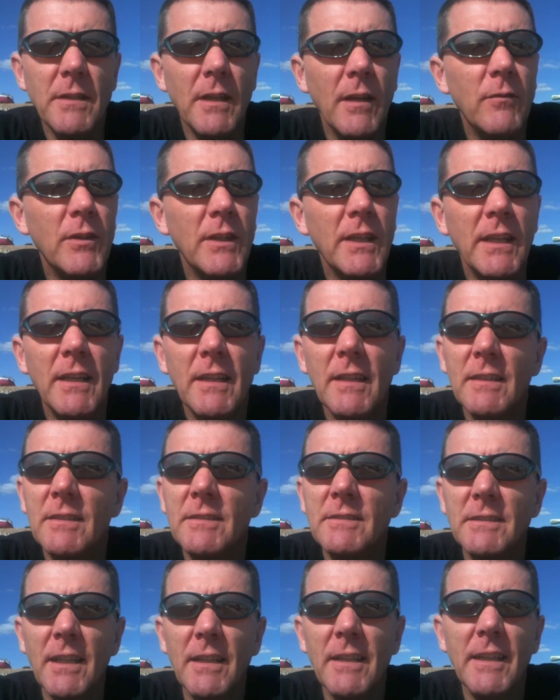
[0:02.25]
lovely
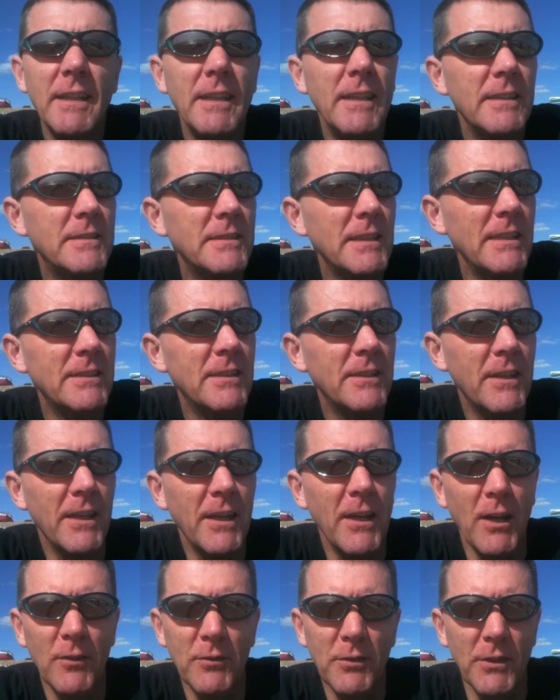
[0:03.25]
sunny
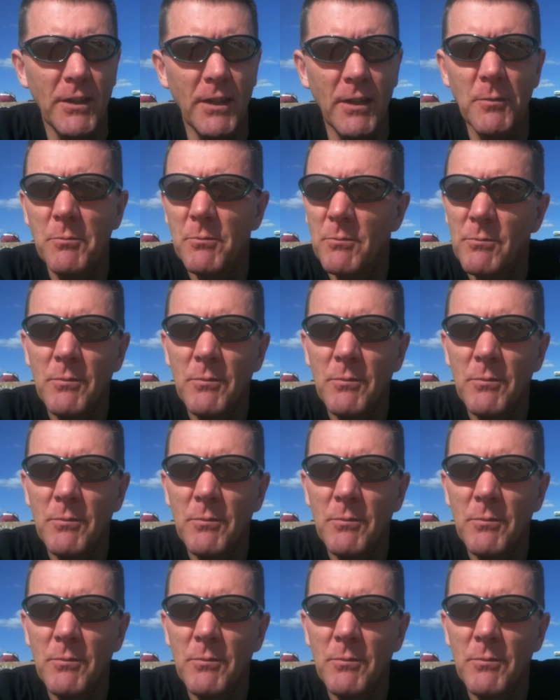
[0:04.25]
Saturday afternoon.